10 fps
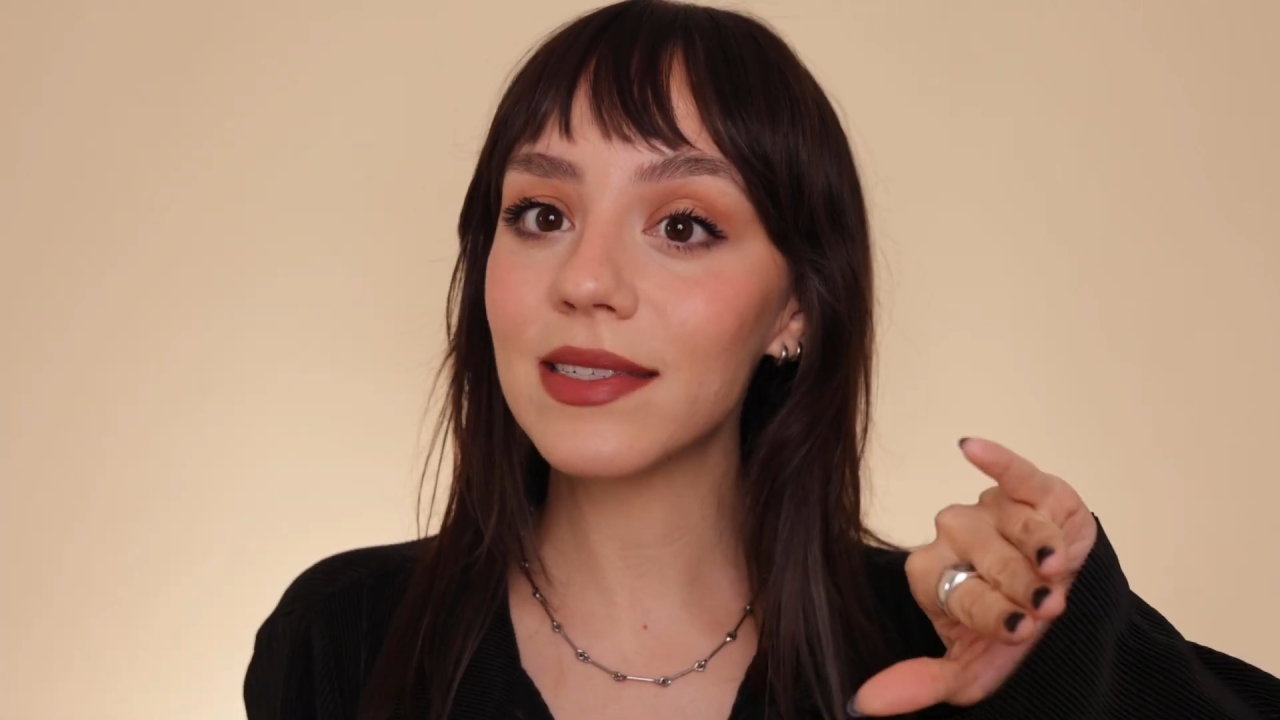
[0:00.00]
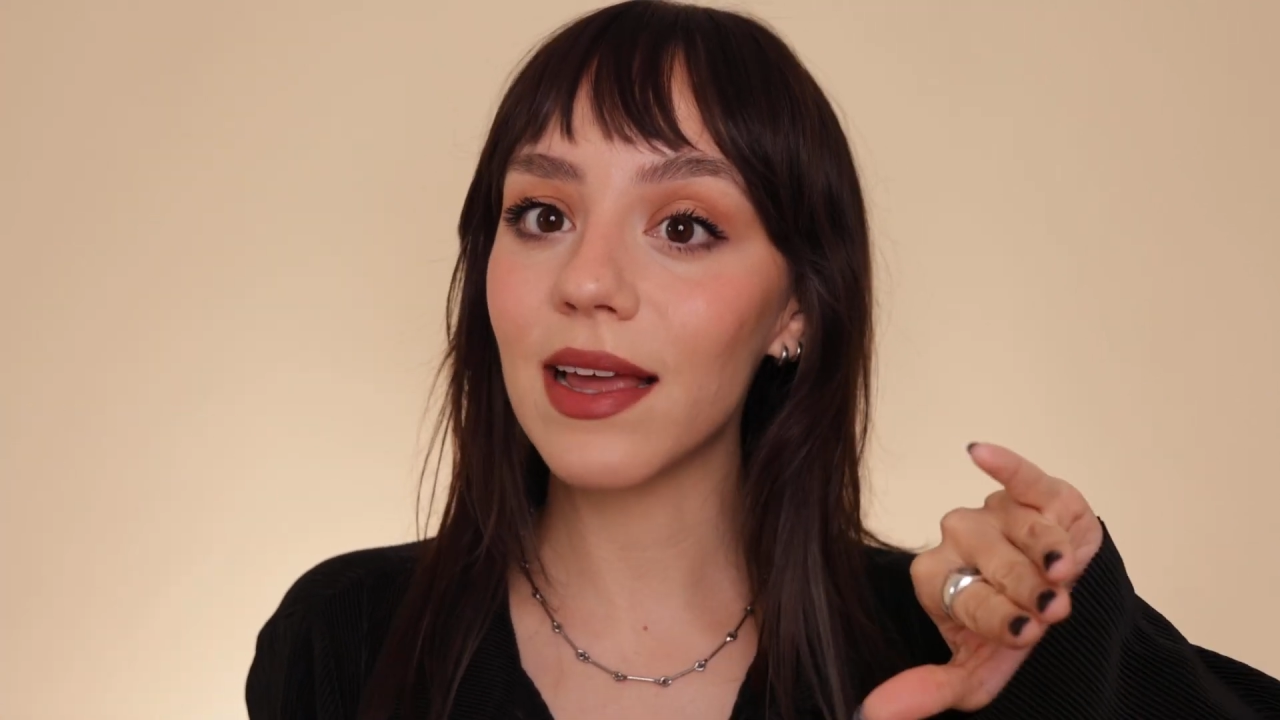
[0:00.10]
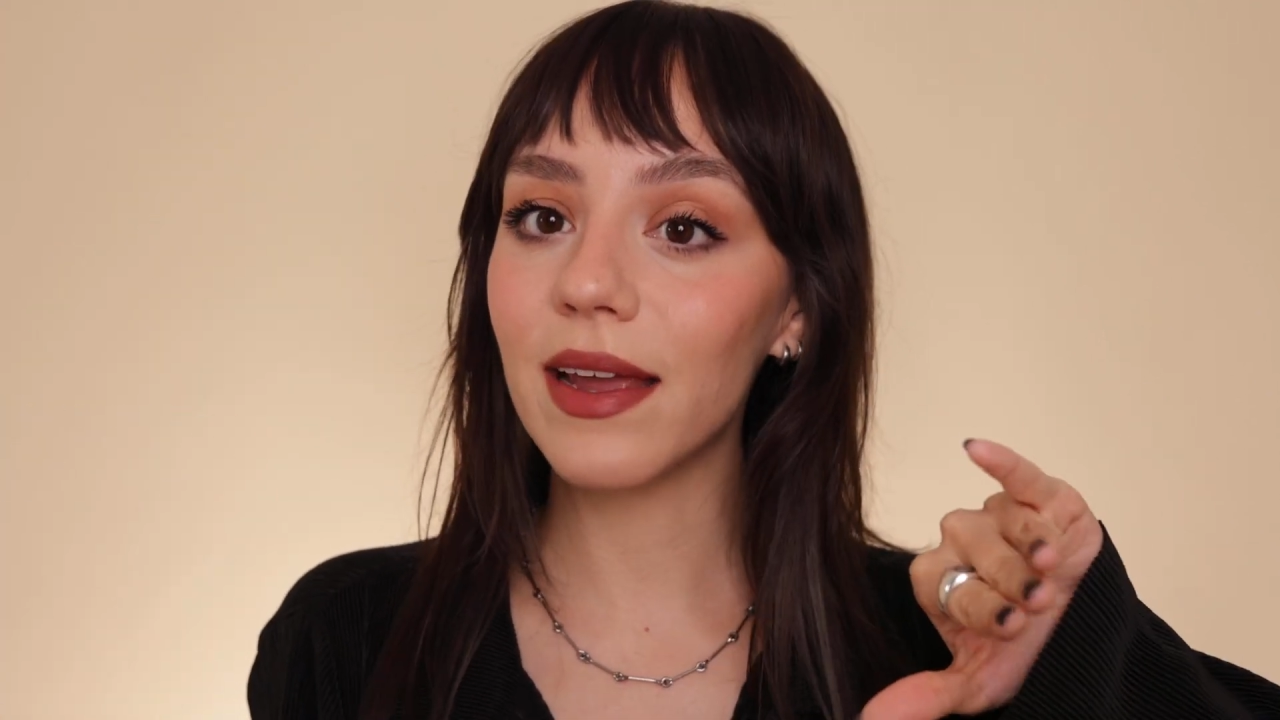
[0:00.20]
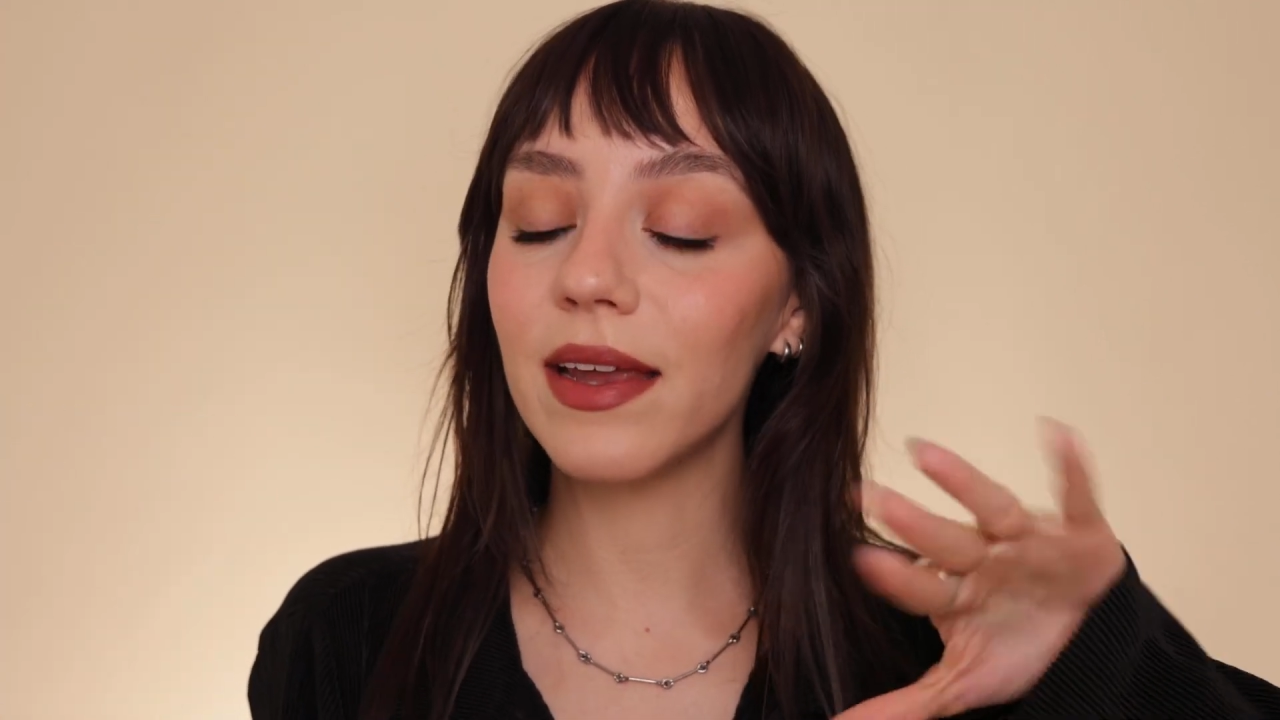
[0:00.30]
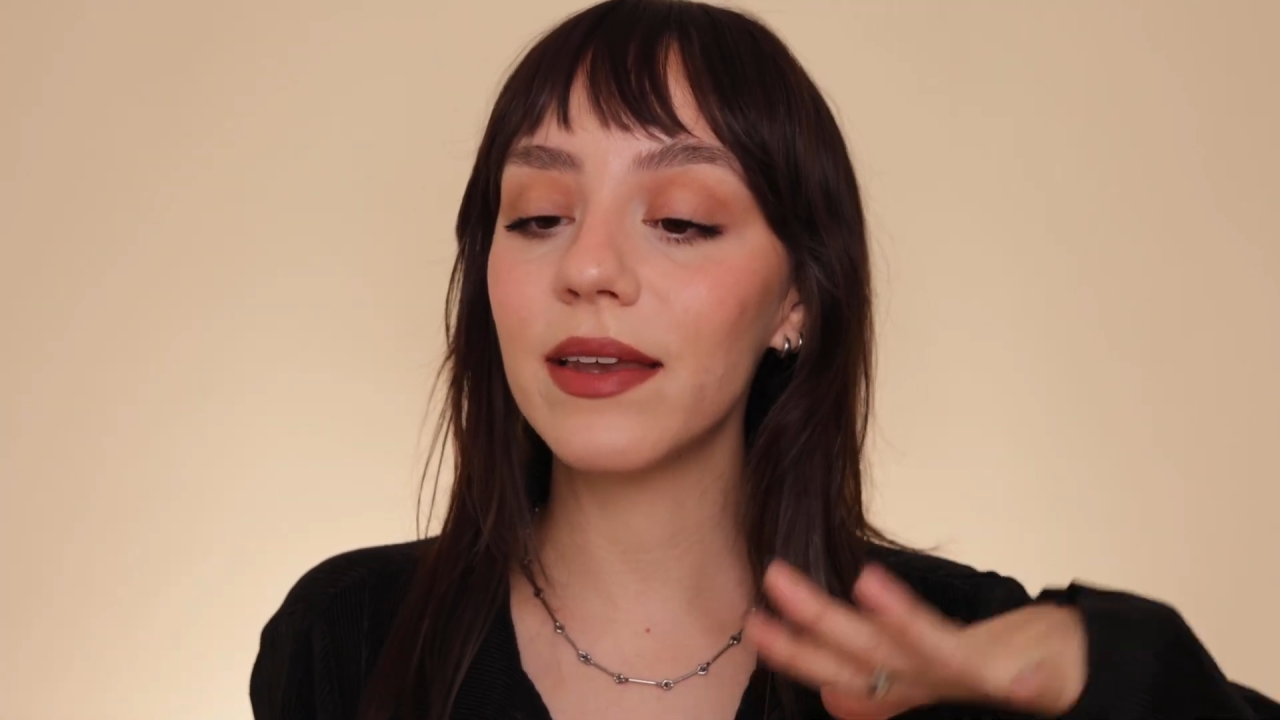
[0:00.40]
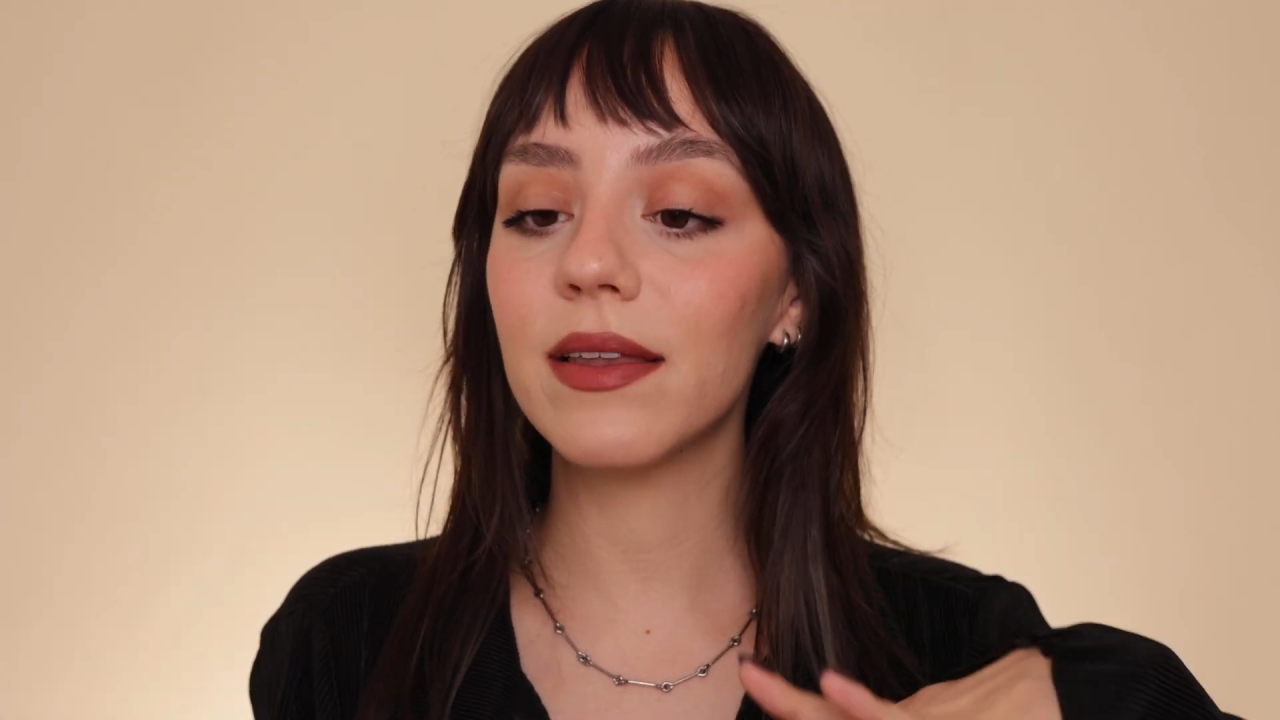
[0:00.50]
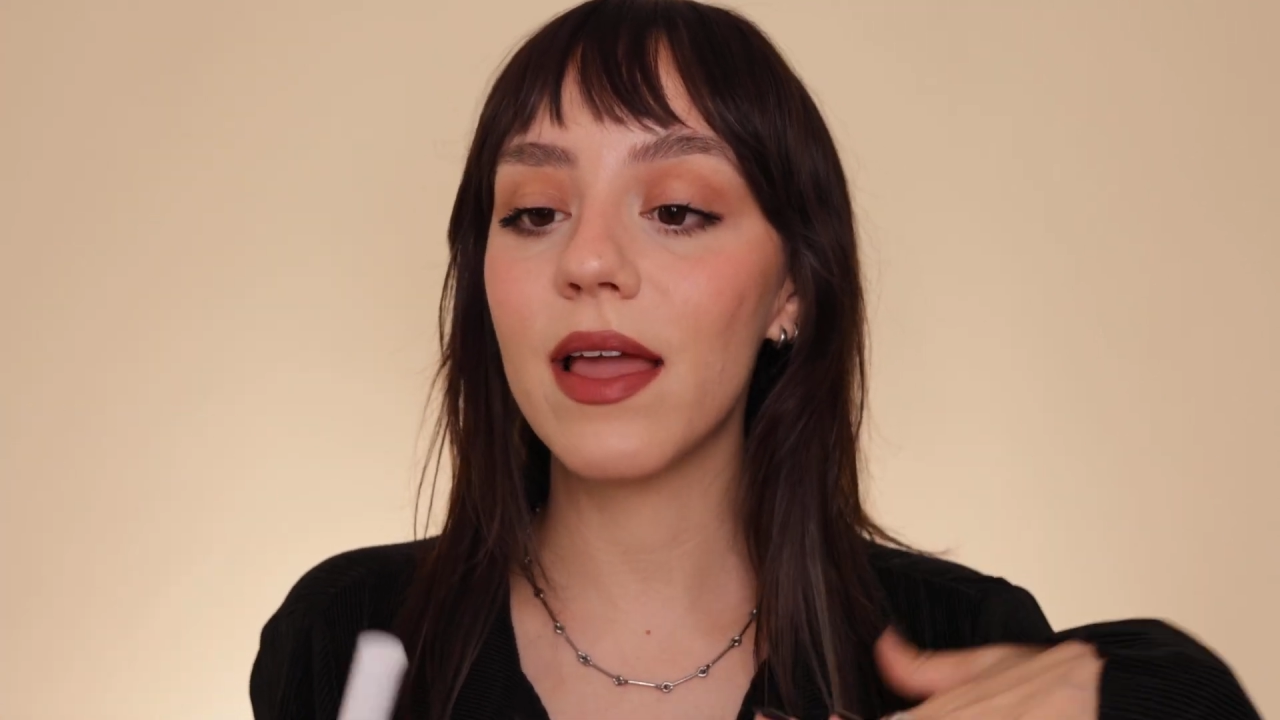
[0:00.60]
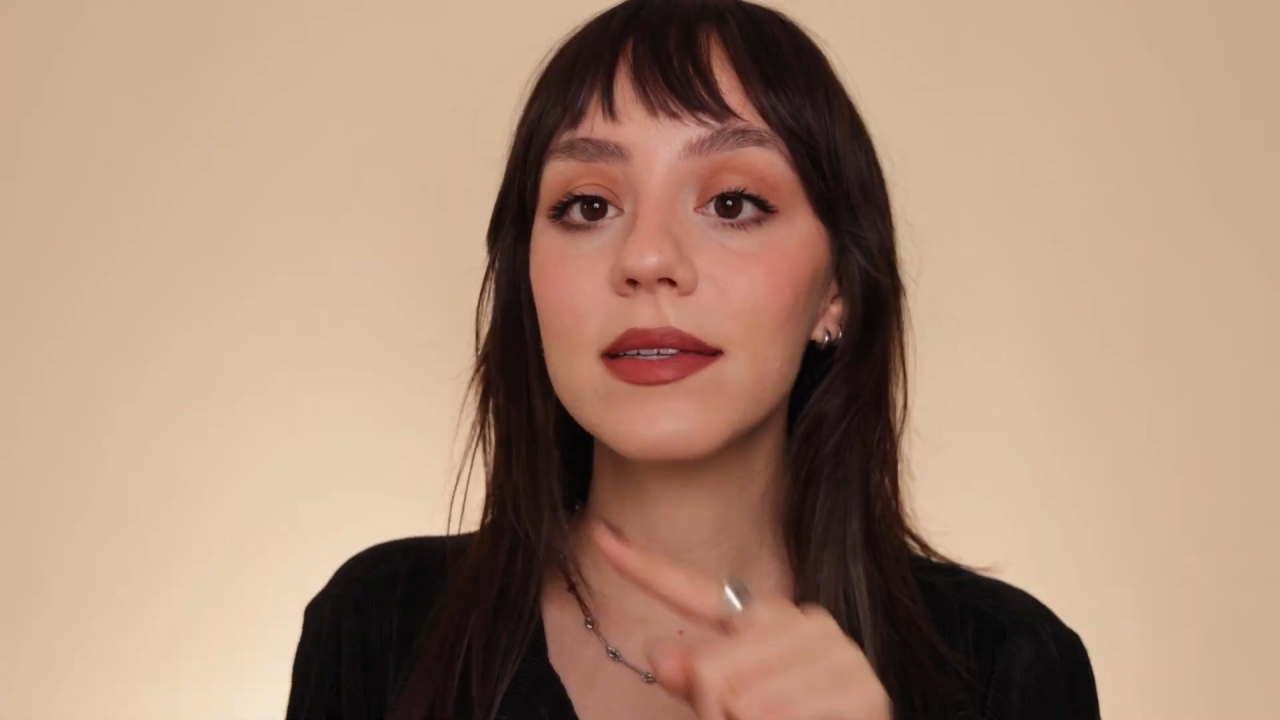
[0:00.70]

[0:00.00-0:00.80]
side.